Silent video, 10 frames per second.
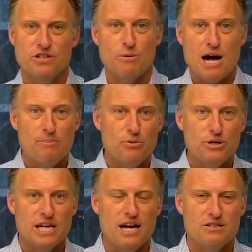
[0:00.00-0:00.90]
and you are
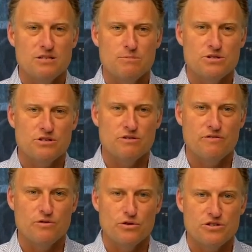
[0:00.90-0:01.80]
putting customers at the
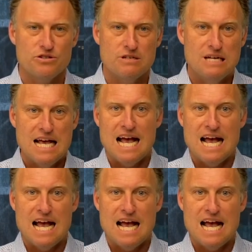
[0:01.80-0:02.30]
first